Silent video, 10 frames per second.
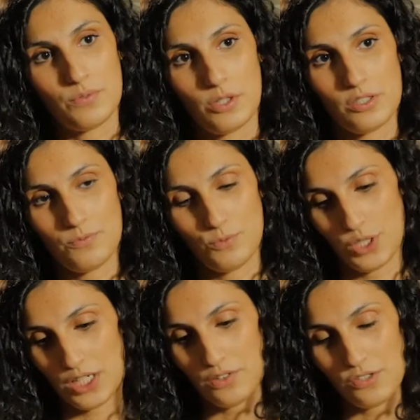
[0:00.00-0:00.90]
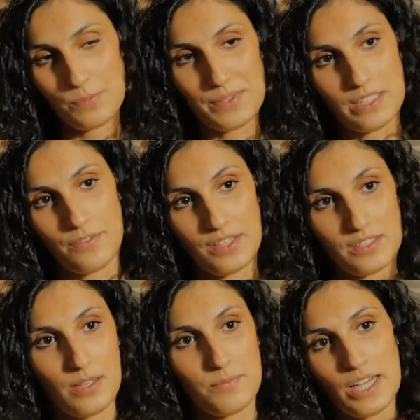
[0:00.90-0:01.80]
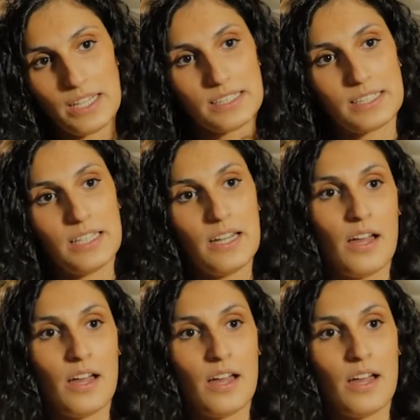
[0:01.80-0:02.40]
we're working on a specific subject,